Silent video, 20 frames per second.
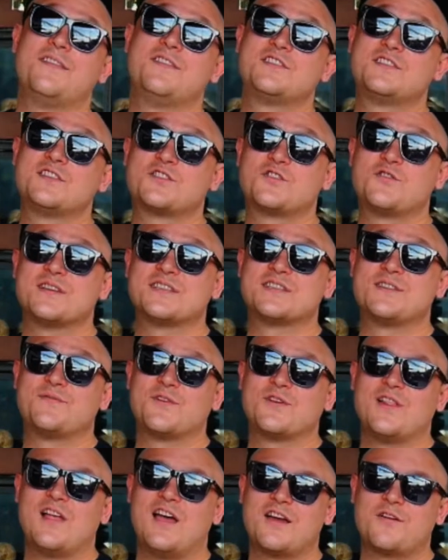This is
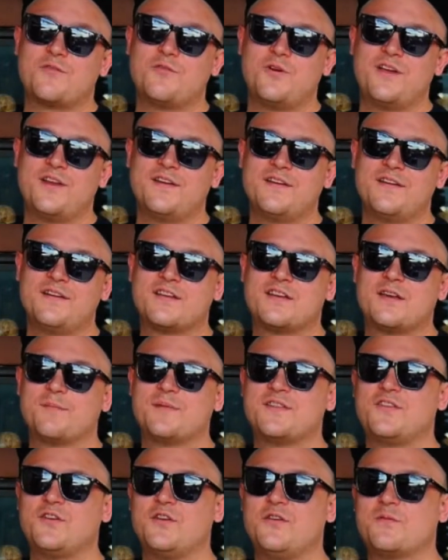Christopher Lockwood
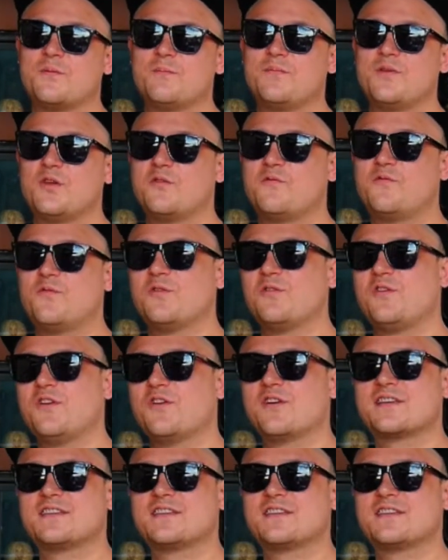coming to you from beautiful New York